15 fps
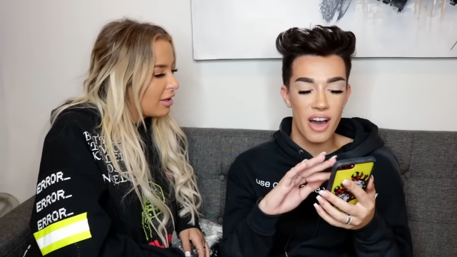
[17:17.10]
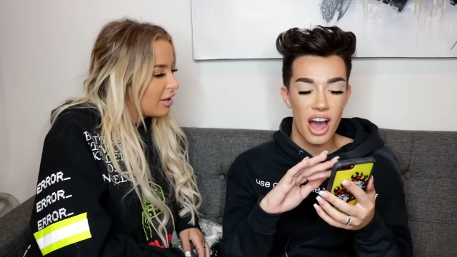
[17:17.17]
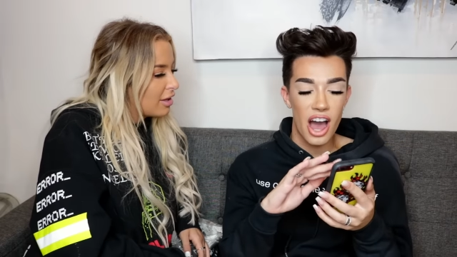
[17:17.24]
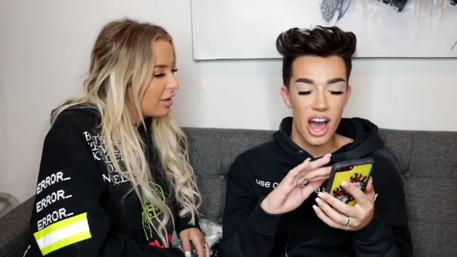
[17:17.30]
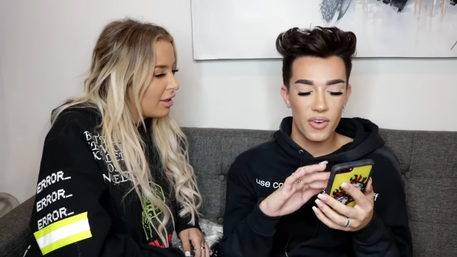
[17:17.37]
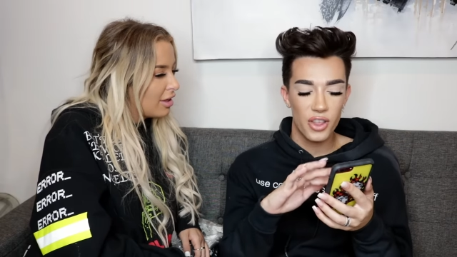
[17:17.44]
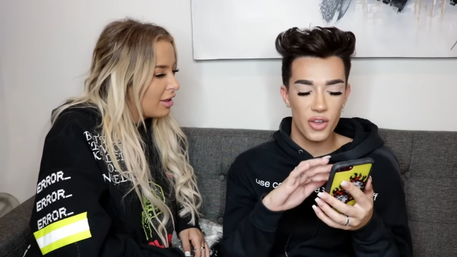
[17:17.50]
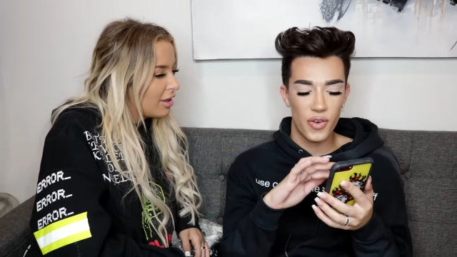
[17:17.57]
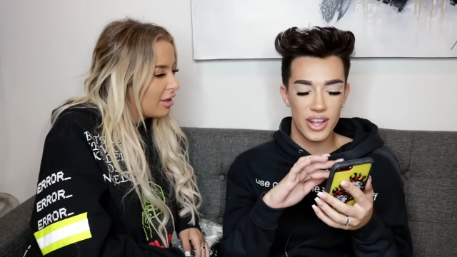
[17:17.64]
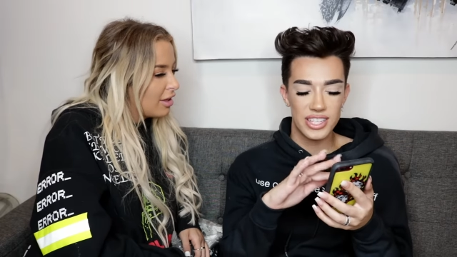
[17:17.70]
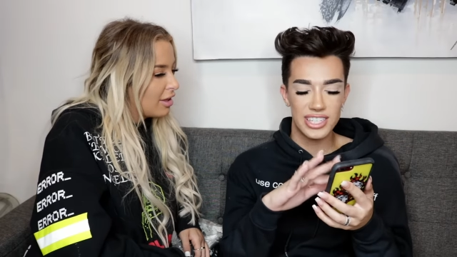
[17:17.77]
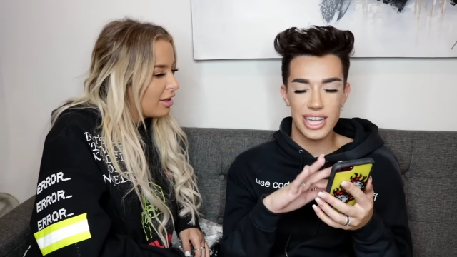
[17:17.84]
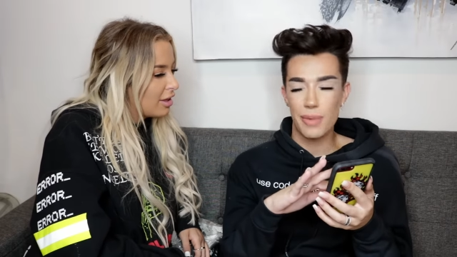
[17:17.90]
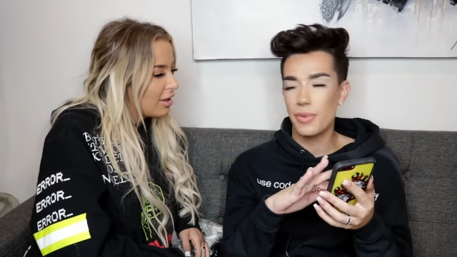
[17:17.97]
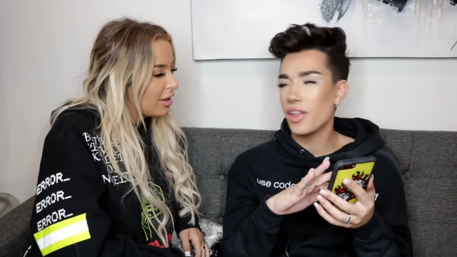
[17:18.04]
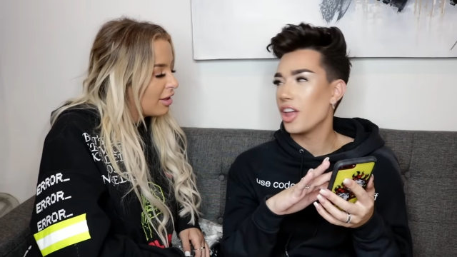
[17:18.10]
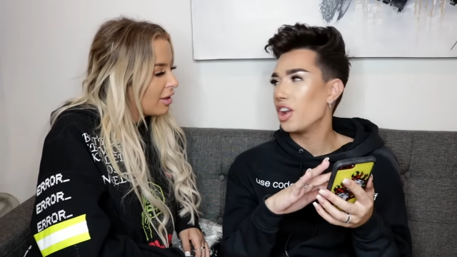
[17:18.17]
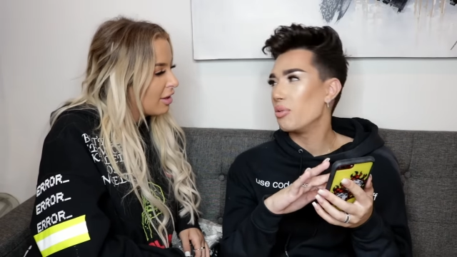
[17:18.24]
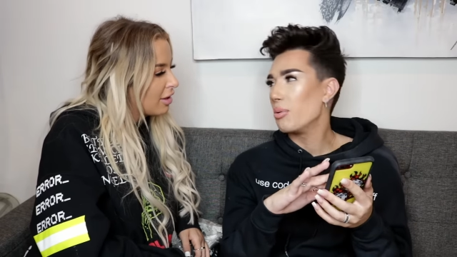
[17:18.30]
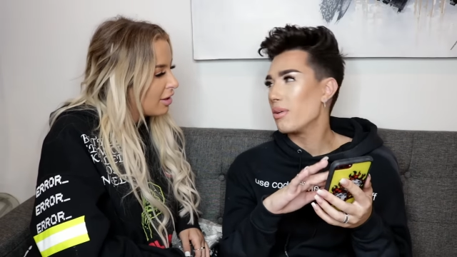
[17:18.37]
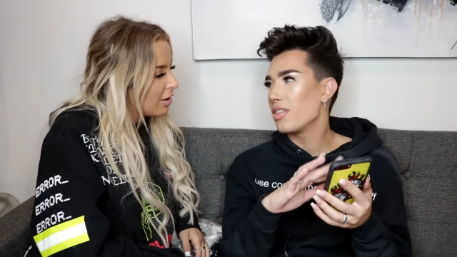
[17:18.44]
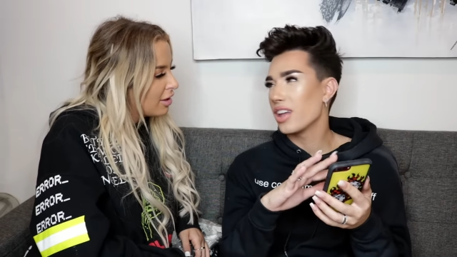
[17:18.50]
Speaker 1: uh, for the racing top of the
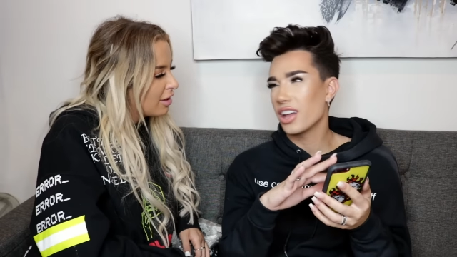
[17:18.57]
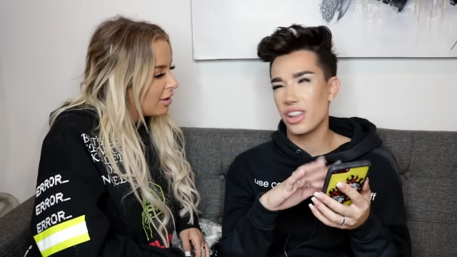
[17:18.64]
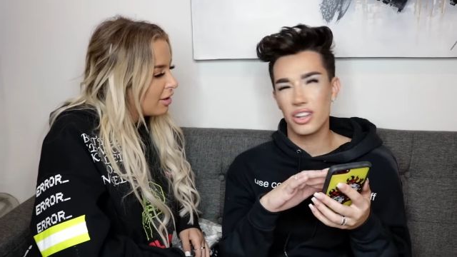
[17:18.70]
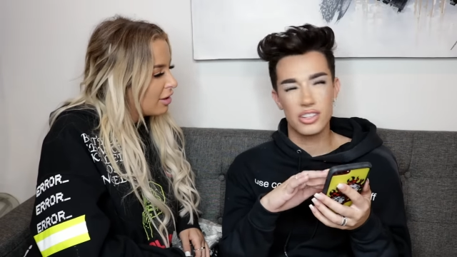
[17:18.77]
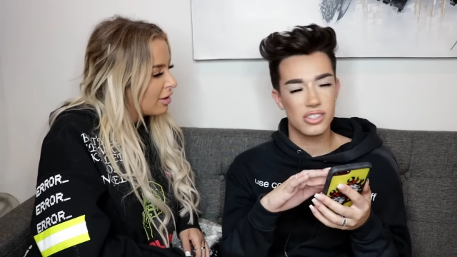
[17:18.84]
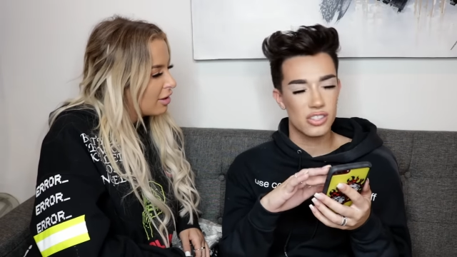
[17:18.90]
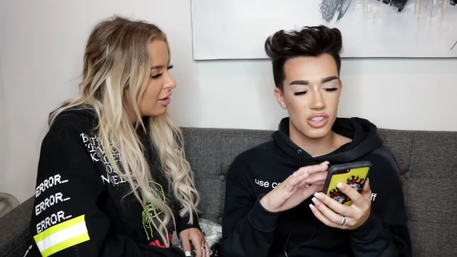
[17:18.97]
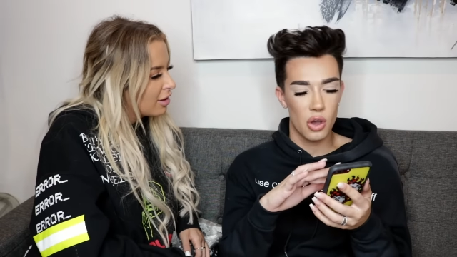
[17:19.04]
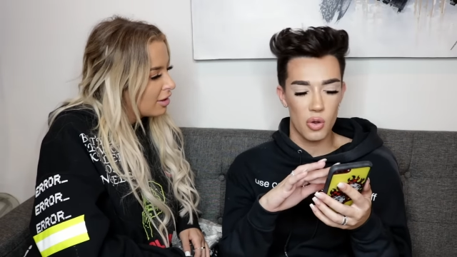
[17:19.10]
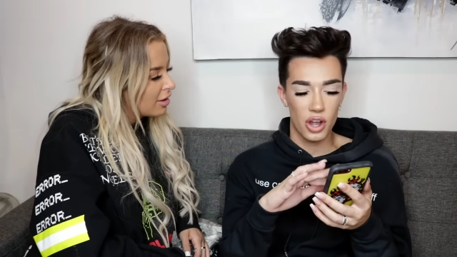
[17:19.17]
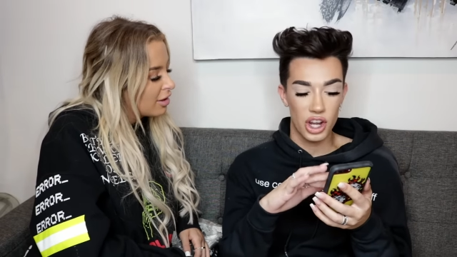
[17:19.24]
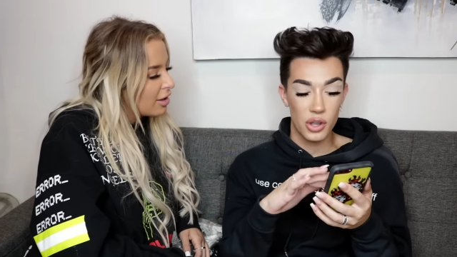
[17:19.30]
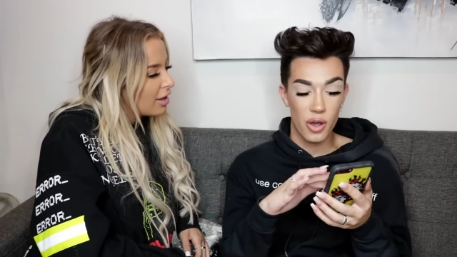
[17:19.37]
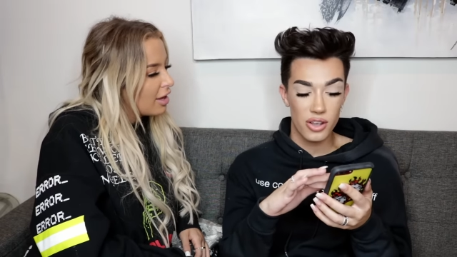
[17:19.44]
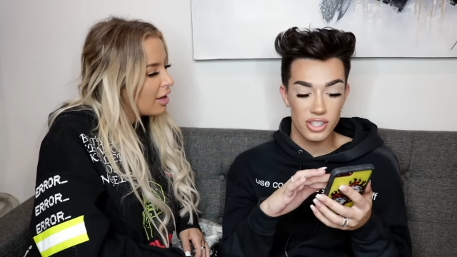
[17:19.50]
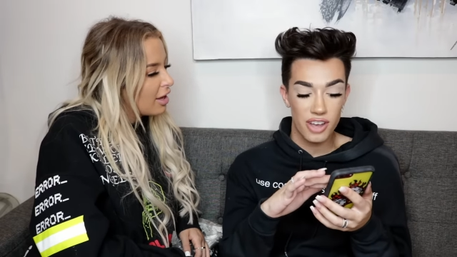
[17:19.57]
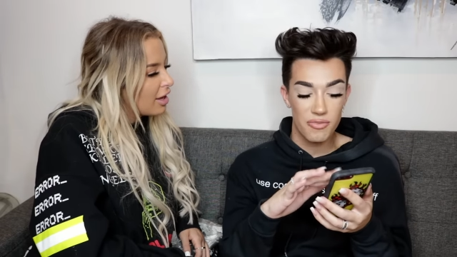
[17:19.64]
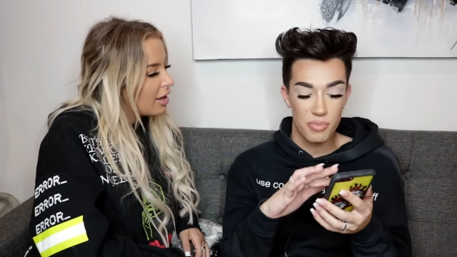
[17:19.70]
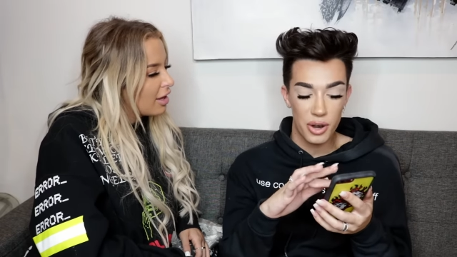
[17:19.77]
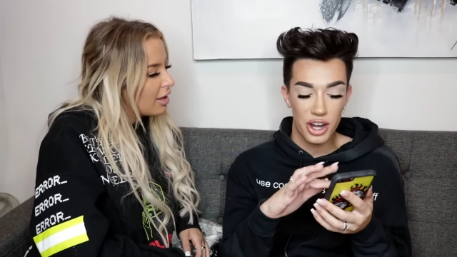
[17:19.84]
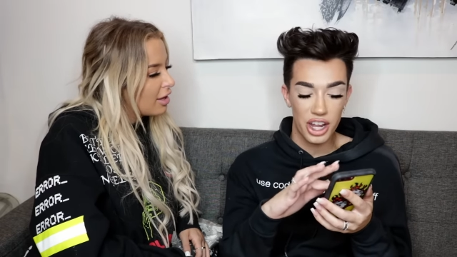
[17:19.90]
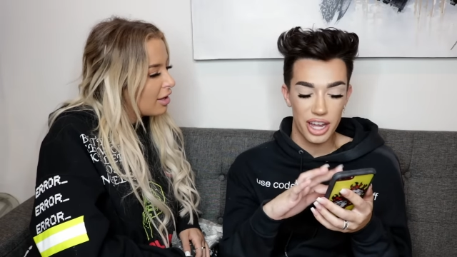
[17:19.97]
underboob. I think it looks so good. You also
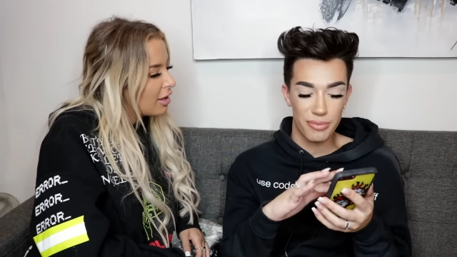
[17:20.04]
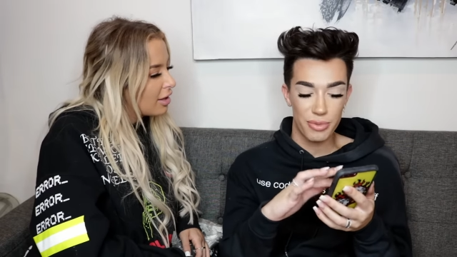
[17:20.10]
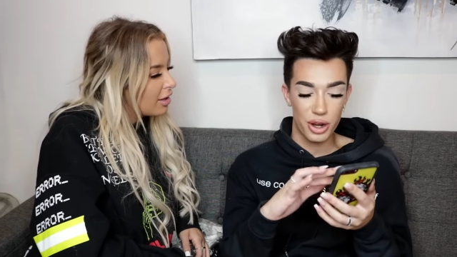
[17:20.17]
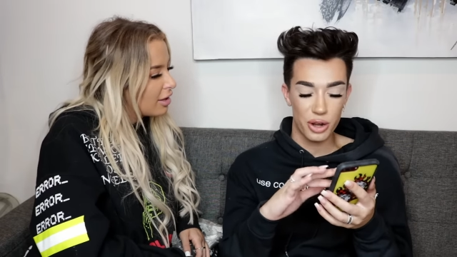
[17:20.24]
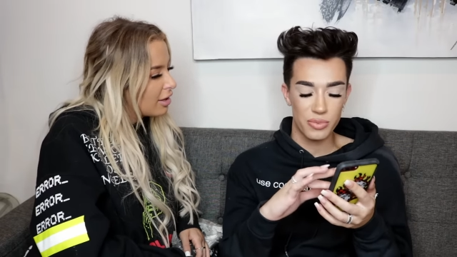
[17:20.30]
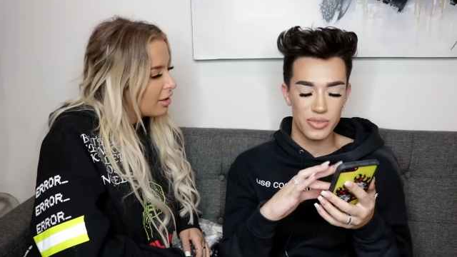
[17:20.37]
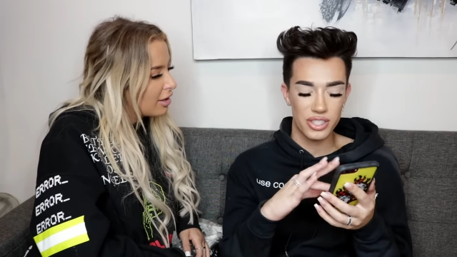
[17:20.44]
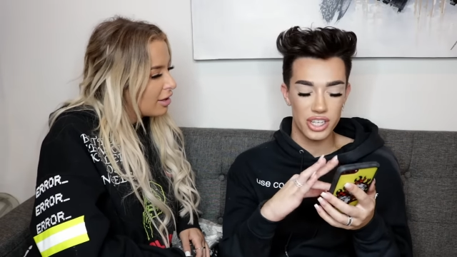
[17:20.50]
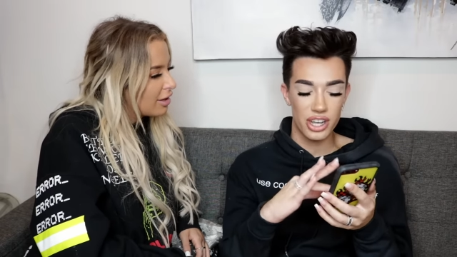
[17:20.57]
have pretty good boobs